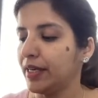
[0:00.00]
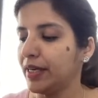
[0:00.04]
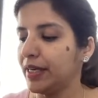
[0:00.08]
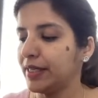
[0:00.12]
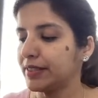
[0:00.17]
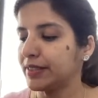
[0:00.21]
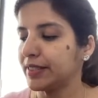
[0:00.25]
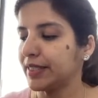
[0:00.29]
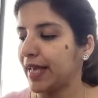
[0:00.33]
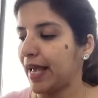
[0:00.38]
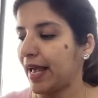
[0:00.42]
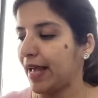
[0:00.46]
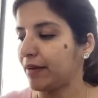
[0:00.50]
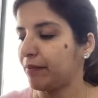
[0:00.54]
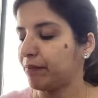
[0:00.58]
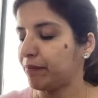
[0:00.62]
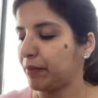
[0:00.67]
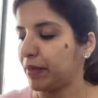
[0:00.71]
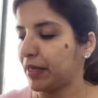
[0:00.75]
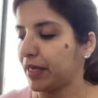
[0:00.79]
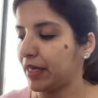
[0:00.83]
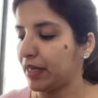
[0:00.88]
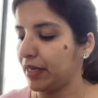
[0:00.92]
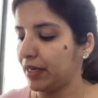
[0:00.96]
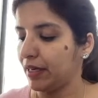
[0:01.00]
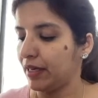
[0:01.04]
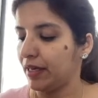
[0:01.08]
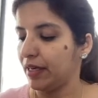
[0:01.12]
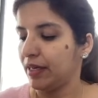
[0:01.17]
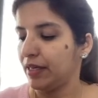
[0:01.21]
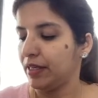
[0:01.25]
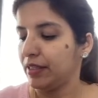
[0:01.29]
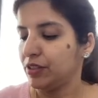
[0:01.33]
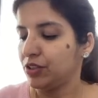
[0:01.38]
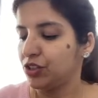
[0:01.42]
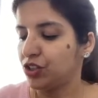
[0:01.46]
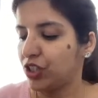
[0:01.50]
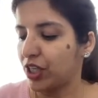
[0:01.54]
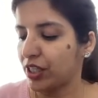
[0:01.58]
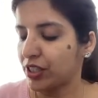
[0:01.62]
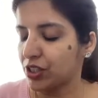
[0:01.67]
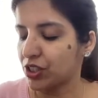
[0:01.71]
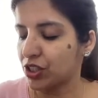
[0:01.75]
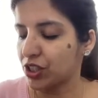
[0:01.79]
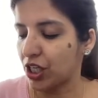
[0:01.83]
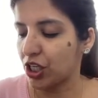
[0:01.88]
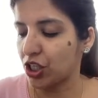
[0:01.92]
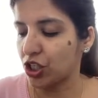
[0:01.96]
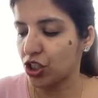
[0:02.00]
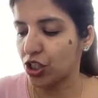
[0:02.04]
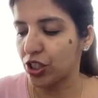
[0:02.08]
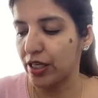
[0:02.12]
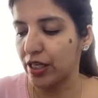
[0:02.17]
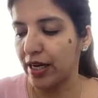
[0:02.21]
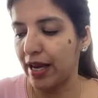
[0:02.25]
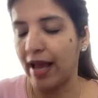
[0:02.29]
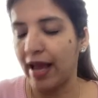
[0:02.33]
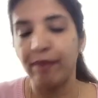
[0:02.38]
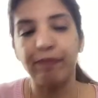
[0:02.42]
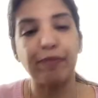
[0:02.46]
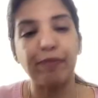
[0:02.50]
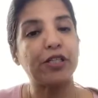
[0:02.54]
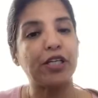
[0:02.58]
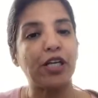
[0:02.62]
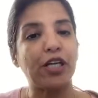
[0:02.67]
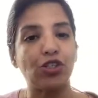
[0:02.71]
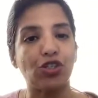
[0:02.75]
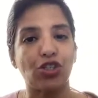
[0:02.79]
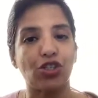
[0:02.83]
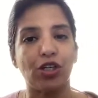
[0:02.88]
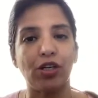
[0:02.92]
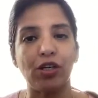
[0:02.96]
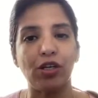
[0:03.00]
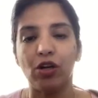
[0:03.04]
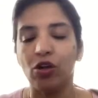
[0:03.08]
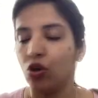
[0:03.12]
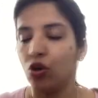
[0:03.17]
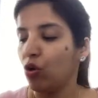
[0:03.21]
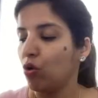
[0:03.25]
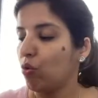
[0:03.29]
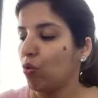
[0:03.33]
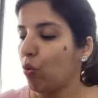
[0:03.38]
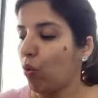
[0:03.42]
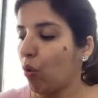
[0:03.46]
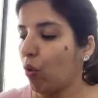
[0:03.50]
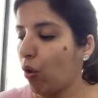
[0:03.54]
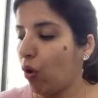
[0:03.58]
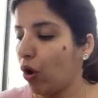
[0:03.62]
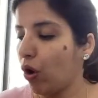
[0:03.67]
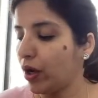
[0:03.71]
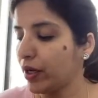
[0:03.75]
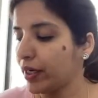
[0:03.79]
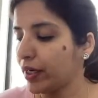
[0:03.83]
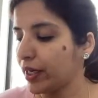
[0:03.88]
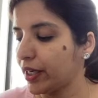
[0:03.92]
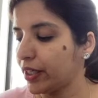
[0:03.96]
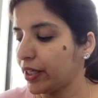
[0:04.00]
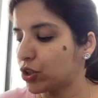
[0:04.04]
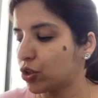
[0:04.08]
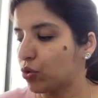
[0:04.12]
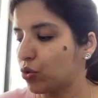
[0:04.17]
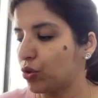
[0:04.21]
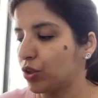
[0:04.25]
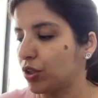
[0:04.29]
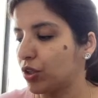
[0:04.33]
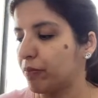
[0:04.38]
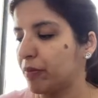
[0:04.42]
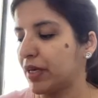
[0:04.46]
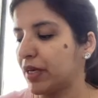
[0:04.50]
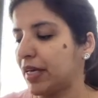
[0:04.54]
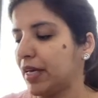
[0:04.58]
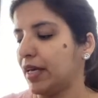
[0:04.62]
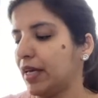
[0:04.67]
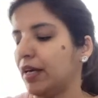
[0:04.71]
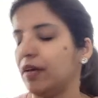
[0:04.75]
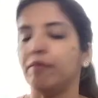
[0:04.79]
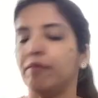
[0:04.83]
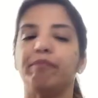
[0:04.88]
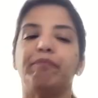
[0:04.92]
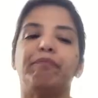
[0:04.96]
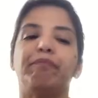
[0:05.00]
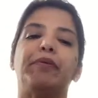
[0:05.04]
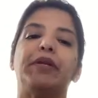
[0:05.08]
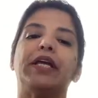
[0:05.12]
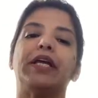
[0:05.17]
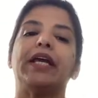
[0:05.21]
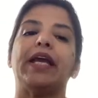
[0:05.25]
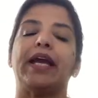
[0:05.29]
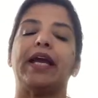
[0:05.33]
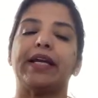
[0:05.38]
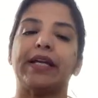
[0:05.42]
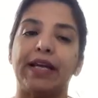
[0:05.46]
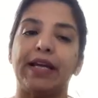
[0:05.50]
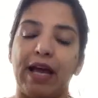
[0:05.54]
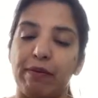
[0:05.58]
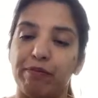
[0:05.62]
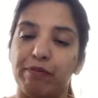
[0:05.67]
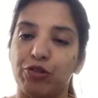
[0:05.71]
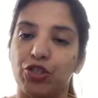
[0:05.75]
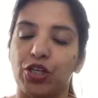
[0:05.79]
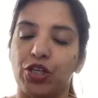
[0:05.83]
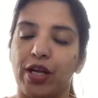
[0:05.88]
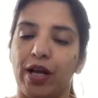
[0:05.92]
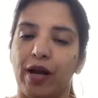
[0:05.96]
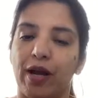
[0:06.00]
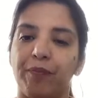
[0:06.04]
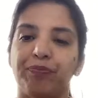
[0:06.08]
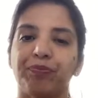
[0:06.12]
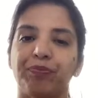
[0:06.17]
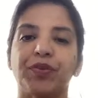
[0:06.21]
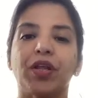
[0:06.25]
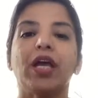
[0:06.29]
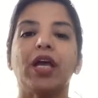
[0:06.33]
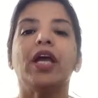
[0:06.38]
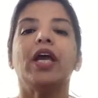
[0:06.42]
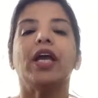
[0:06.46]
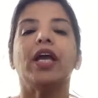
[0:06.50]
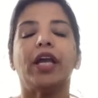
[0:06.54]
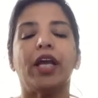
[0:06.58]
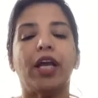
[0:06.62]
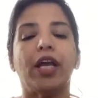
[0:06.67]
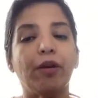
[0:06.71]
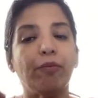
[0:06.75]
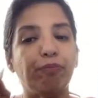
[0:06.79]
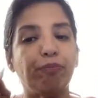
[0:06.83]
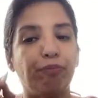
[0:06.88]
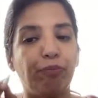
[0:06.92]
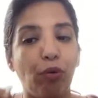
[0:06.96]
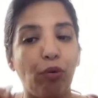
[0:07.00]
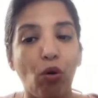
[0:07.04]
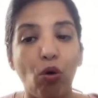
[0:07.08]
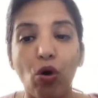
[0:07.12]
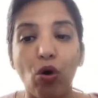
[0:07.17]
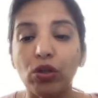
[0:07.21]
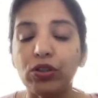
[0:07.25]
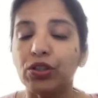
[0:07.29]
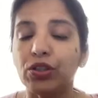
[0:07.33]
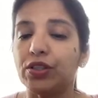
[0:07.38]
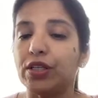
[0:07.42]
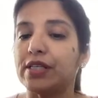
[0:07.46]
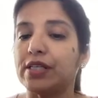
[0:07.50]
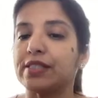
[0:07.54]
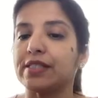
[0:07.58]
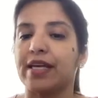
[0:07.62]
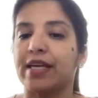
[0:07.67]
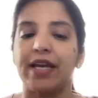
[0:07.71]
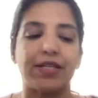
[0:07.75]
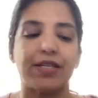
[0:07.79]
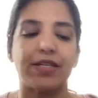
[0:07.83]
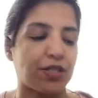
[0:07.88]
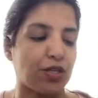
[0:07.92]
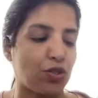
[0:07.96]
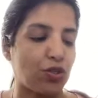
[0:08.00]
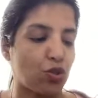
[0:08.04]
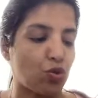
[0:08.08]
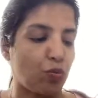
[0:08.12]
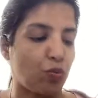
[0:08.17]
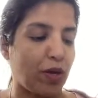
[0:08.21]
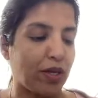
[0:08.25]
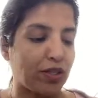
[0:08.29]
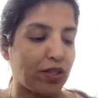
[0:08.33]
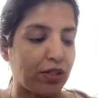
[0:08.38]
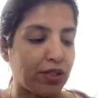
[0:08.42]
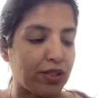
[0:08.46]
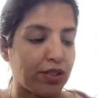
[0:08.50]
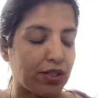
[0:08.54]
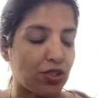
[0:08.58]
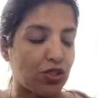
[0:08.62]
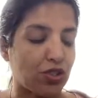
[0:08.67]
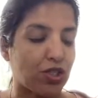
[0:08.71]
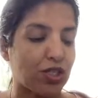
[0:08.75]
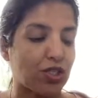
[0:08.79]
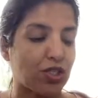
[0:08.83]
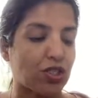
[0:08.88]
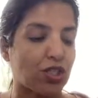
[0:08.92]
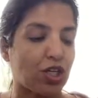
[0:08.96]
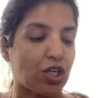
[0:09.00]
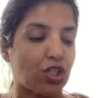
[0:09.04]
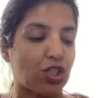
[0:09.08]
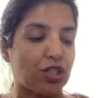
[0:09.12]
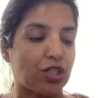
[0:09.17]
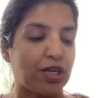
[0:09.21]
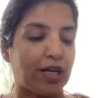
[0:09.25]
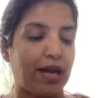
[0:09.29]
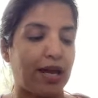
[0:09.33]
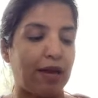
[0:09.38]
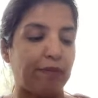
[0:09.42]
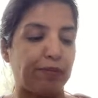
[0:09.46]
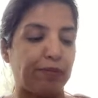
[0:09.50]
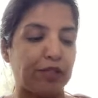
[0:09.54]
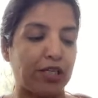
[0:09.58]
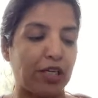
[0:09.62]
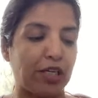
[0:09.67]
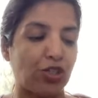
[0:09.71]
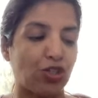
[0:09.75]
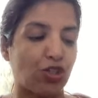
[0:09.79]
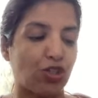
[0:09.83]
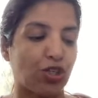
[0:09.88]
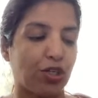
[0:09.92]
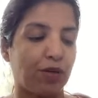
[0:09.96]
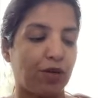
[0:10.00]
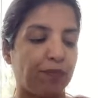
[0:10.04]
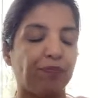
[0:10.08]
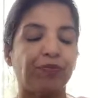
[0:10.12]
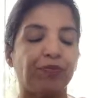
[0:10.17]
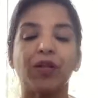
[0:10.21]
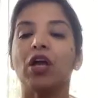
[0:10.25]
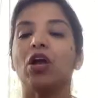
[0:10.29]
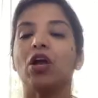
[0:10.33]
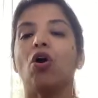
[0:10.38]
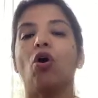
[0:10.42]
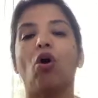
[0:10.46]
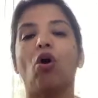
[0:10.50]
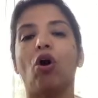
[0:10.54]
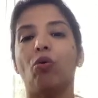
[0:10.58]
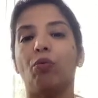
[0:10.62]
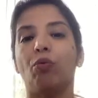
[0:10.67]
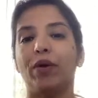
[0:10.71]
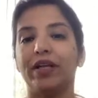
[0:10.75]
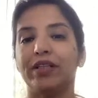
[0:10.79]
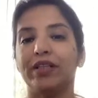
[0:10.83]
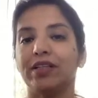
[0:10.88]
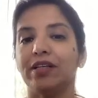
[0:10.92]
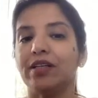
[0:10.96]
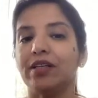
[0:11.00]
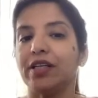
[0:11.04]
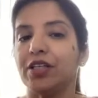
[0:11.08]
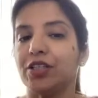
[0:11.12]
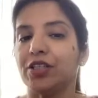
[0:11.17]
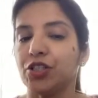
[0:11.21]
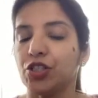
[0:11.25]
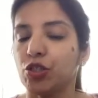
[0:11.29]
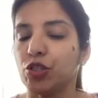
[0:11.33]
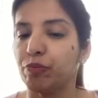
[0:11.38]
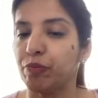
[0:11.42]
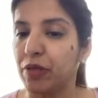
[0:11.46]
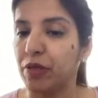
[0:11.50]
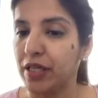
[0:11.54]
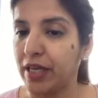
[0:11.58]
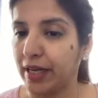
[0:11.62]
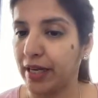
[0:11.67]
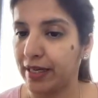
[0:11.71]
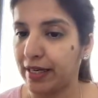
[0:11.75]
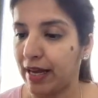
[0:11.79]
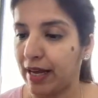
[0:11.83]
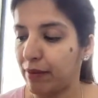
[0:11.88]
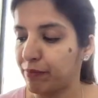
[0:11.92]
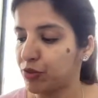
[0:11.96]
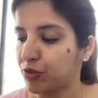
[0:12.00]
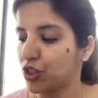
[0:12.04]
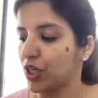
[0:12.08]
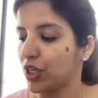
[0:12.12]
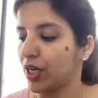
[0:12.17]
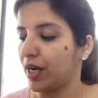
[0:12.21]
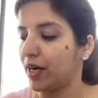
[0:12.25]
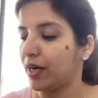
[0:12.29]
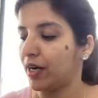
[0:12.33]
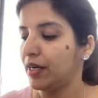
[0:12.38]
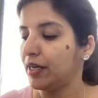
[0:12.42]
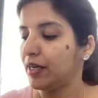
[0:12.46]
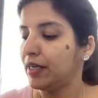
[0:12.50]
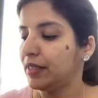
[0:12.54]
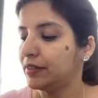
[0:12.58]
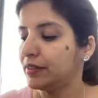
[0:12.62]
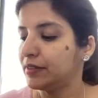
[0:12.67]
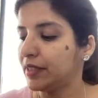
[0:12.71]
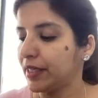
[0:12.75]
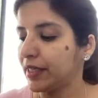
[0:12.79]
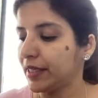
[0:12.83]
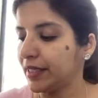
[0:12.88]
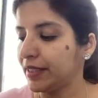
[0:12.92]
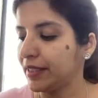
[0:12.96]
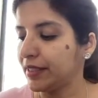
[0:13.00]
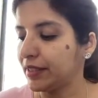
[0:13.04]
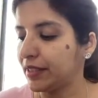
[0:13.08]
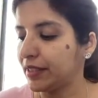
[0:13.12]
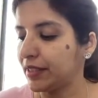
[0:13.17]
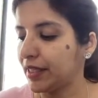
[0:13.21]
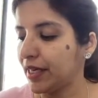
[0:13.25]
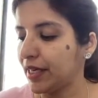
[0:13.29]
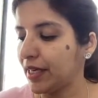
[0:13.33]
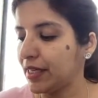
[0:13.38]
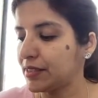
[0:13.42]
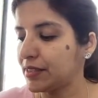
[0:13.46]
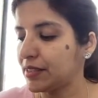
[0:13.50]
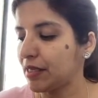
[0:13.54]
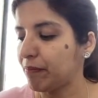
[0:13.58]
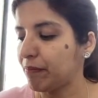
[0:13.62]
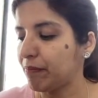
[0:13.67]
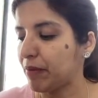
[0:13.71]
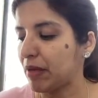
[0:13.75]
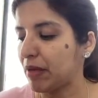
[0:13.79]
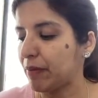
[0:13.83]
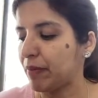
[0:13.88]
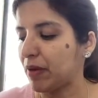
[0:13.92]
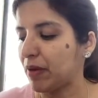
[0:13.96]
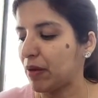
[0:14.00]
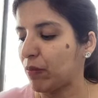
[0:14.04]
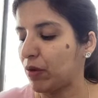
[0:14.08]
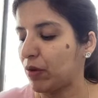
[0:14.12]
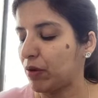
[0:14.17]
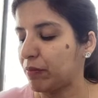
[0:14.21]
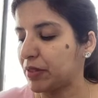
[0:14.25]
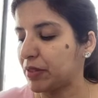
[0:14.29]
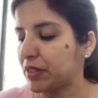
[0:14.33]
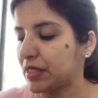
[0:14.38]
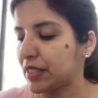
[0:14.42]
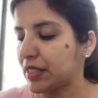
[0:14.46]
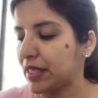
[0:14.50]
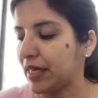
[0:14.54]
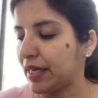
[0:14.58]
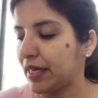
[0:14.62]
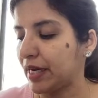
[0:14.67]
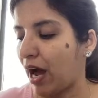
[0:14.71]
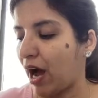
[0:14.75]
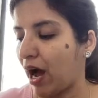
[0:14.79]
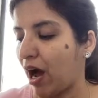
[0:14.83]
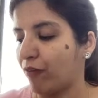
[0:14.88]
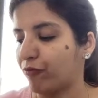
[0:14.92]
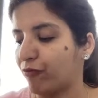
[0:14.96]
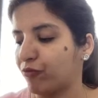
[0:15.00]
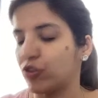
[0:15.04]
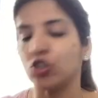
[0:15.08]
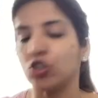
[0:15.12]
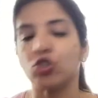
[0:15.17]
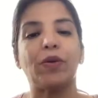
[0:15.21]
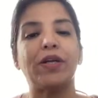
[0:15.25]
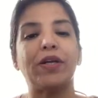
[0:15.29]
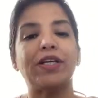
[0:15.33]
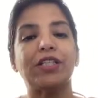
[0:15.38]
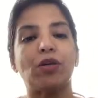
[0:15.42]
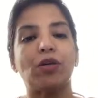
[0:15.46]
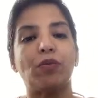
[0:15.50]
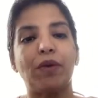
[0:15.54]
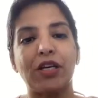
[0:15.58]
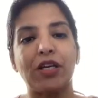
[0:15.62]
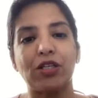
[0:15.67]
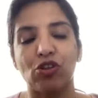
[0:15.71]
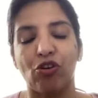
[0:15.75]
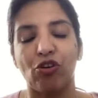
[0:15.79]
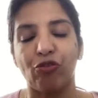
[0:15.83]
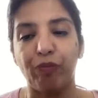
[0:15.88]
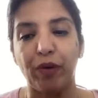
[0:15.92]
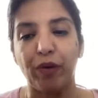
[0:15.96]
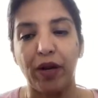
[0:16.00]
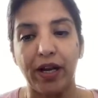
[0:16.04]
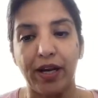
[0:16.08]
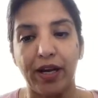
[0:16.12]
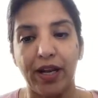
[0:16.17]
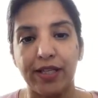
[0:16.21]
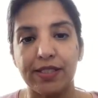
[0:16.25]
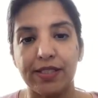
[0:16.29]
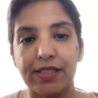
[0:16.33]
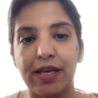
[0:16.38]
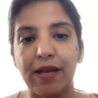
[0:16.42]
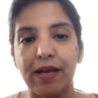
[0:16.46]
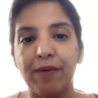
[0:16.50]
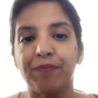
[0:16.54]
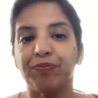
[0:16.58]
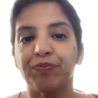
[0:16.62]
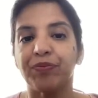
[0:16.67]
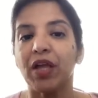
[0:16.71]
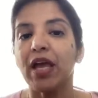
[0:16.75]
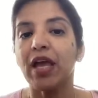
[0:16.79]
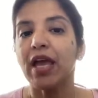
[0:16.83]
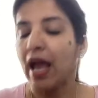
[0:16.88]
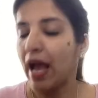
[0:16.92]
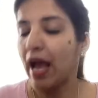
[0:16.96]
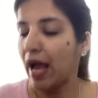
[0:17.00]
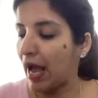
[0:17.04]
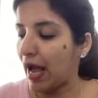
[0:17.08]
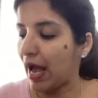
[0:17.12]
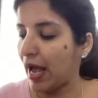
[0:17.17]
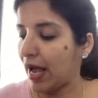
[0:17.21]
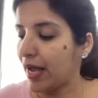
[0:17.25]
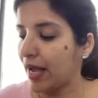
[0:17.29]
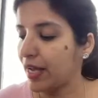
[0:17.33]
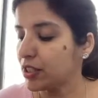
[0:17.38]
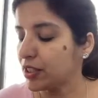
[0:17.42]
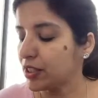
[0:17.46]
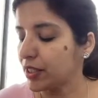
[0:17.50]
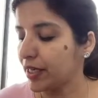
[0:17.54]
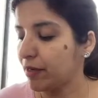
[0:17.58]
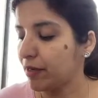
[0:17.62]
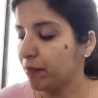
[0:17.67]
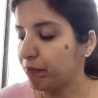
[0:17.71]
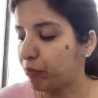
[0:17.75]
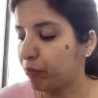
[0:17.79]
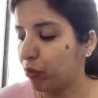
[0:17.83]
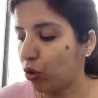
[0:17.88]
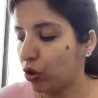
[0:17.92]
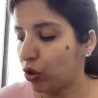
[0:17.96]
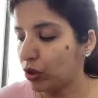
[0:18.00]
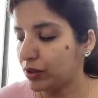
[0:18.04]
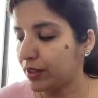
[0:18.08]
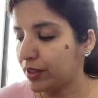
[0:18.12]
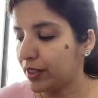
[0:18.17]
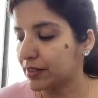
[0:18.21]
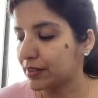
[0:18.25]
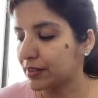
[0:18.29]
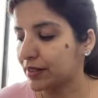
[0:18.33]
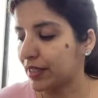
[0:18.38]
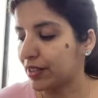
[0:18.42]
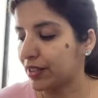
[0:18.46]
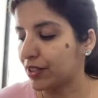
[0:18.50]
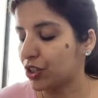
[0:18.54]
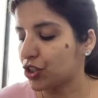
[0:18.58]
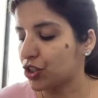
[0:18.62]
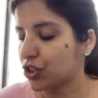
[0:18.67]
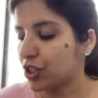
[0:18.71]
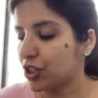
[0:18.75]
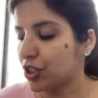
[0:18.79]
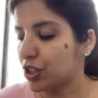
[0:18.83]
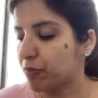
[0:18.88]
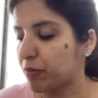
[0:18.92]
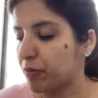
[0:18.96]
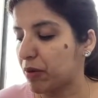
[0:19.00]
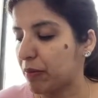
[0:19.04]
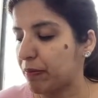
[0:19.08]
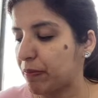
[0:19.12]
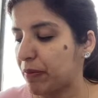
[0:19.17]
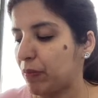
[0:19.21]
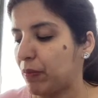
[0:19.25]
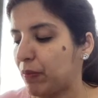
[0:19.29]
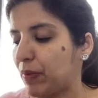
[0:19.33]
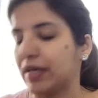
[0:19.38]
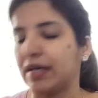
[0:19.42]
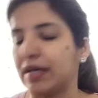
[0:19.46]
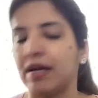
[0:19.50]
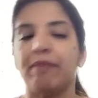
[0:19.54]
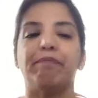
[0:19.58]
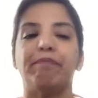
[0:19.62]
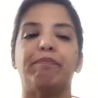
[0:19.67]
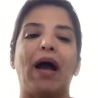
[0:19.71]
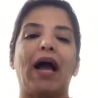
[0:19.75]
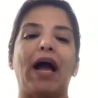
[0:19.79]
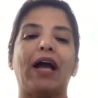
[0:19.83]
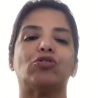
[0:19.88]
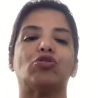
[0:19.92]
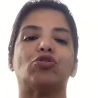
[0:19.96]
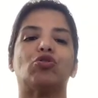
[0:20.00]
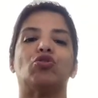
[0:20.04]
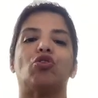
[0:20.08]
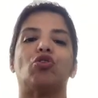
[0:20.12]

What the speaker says: It can be gestational hypertension or it could be pre-eclampsia. In both these cases, whether it is gestational hypertension or whether it is preeclampsia, the increase in BP will be seen after 20 weeks of pregnancy, and in both these conditions BP will come back